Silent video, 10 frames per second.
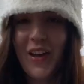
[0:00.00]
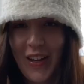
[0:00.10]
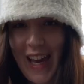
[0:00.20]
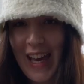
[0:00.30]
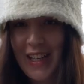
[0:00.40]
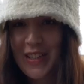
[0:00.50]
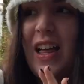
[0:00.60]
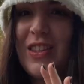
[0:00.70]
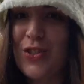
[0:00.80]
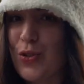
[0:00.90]
Okay,
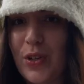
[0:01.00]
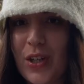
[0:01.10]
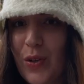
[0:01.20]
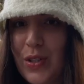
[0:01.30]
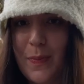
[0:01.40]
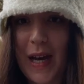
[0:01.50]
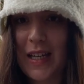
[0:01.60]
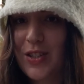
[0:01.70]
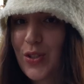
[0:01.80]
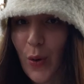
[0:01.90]
the story goes by
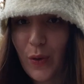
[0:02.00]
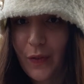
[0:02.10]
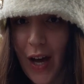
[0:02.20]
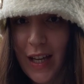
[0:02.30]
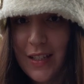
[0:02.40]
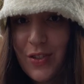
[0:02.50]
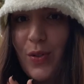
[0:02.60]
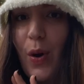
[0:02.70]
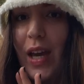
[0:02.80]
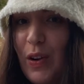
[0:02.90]
so fast, so
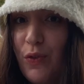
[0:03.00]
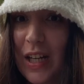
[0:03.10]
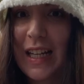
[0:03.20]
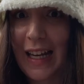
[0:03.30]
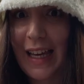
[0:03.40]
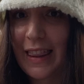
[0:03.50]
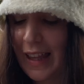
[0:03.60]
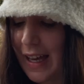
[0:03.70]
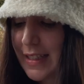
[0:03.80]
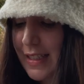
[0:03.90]
I really like
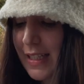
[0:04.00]
that.